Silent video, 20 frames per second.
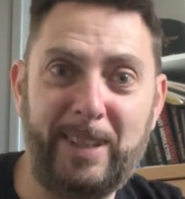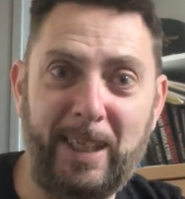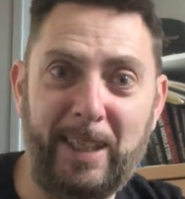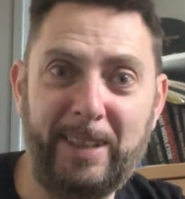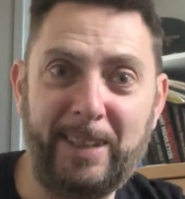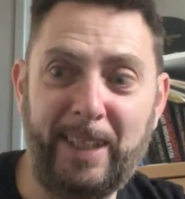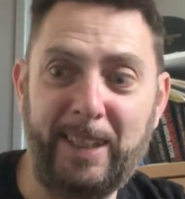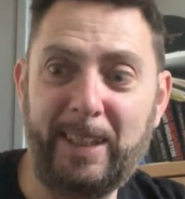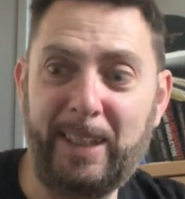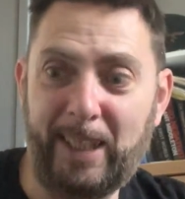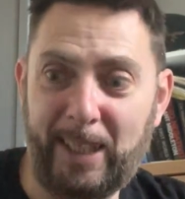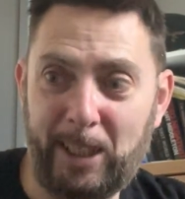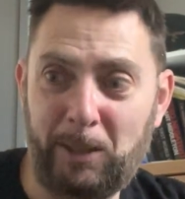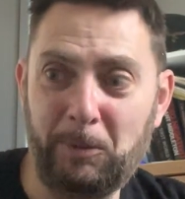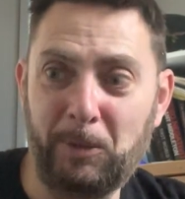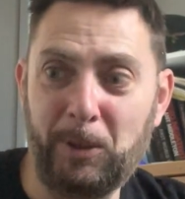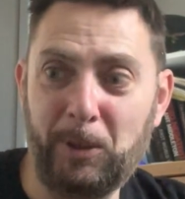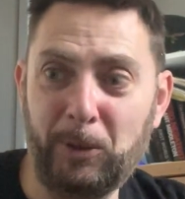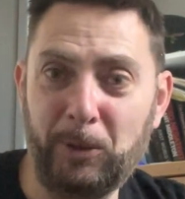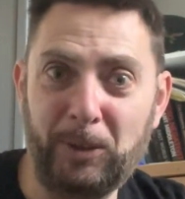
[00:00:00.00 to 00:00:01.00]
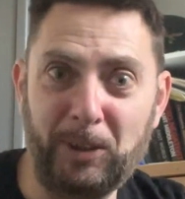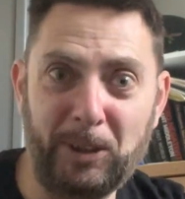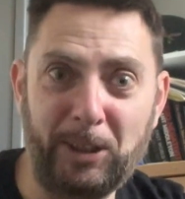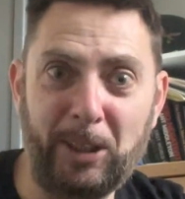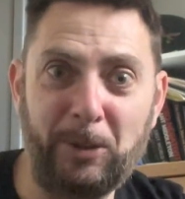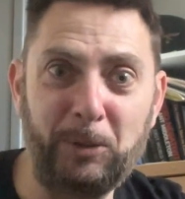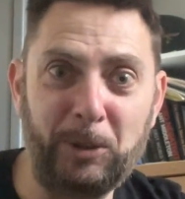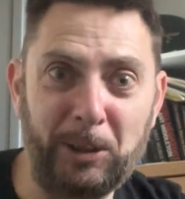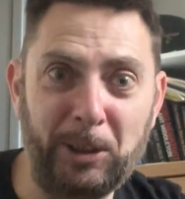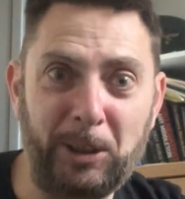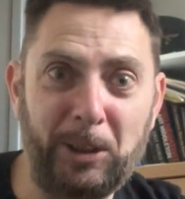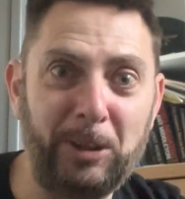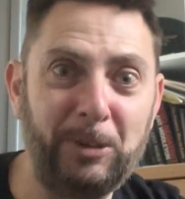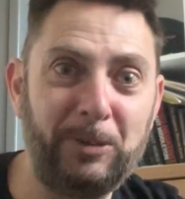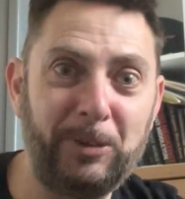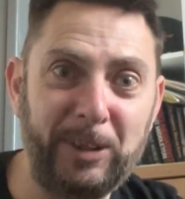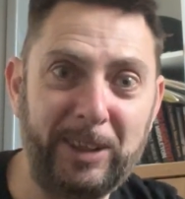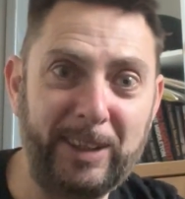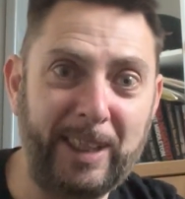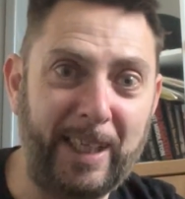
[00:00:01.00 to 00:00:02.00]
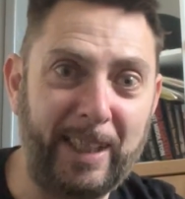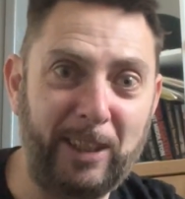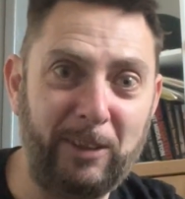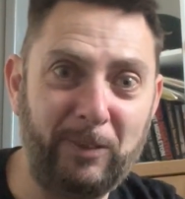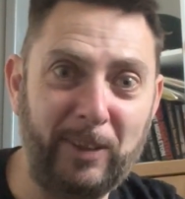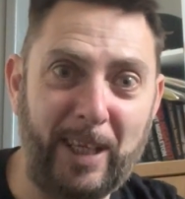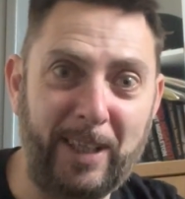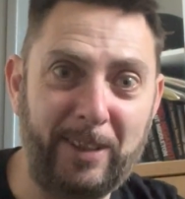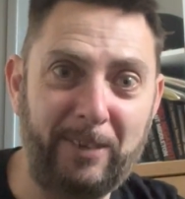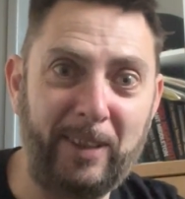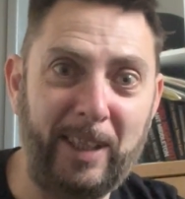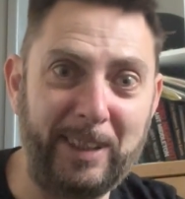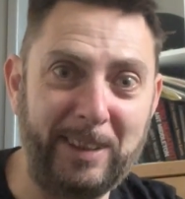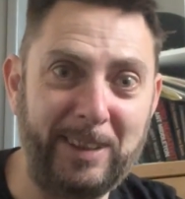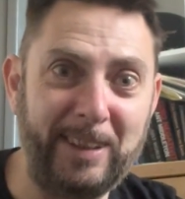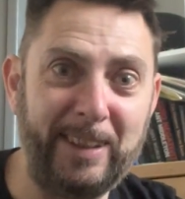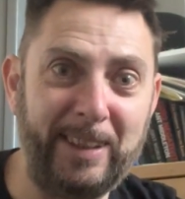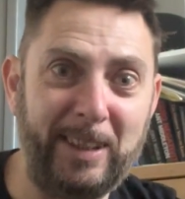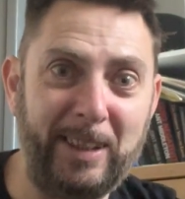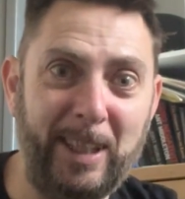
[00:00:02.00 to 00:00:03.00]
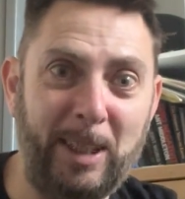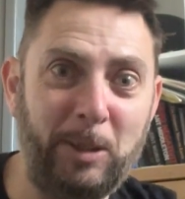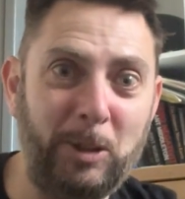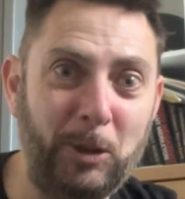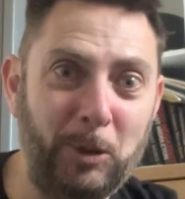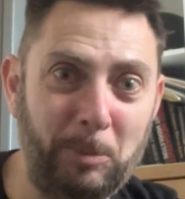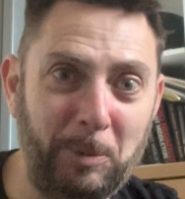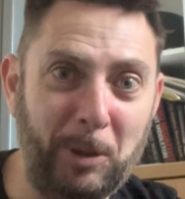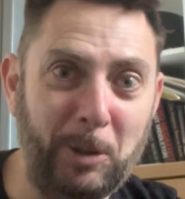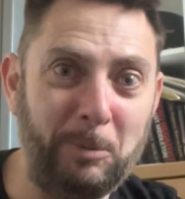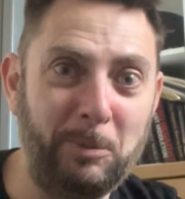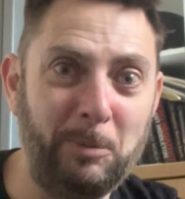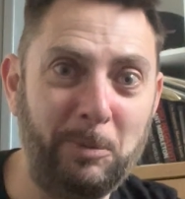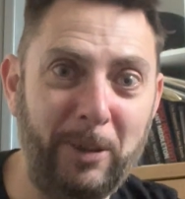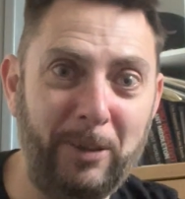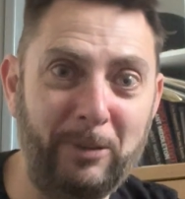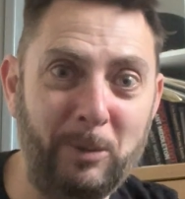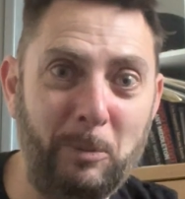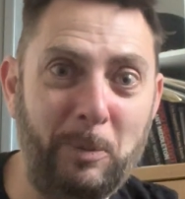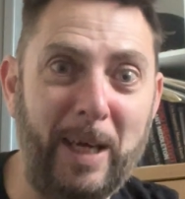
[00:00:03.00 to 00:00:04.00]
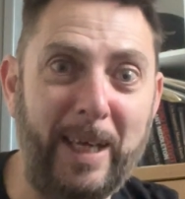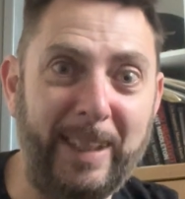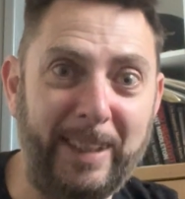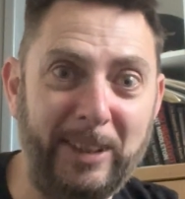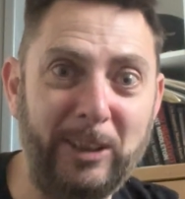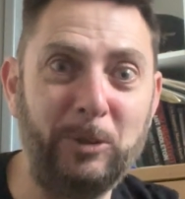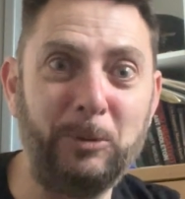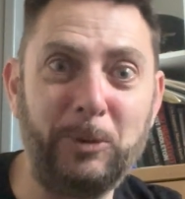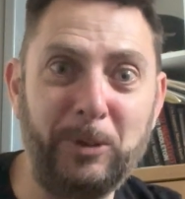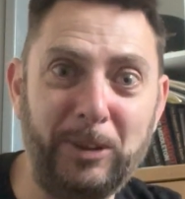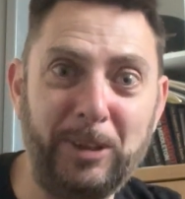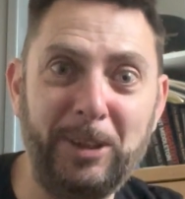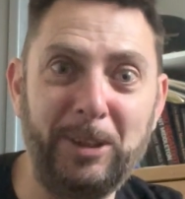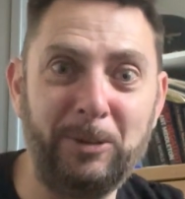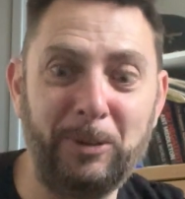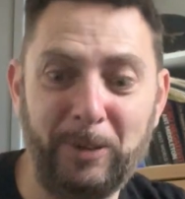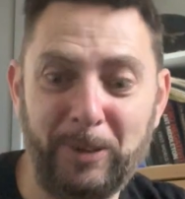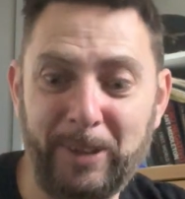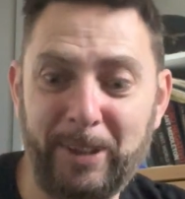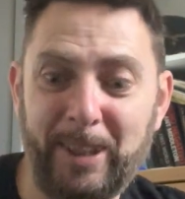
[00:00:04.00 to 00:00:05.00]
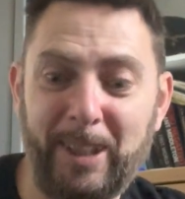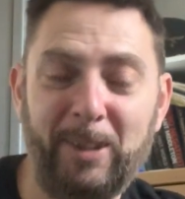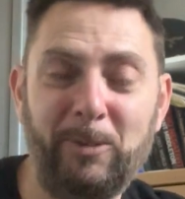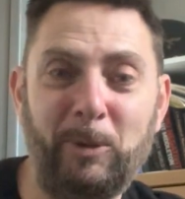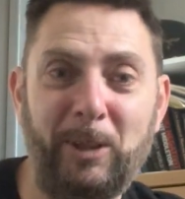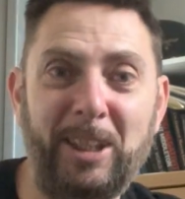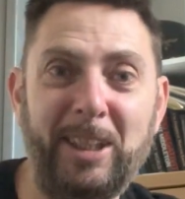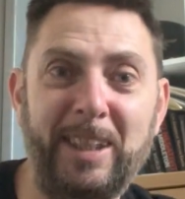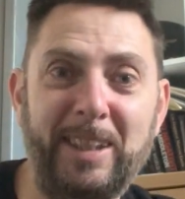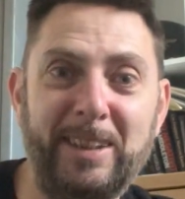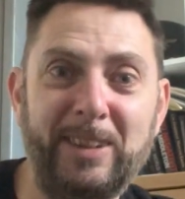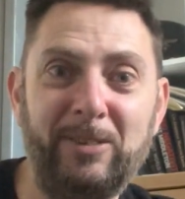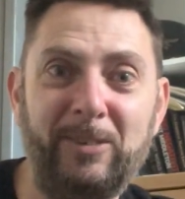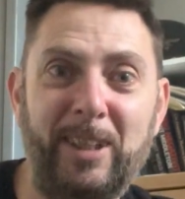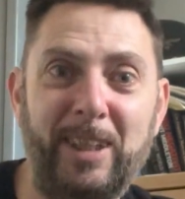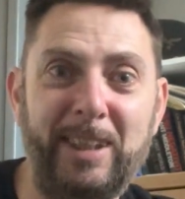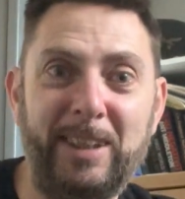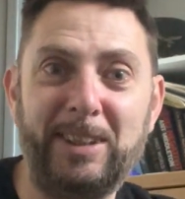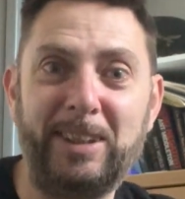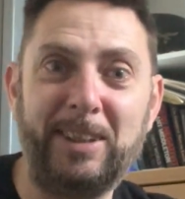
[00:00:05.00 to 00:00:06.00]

They keep the gun so secure and safe that they do become a bit of a pain to undo when you get to the range.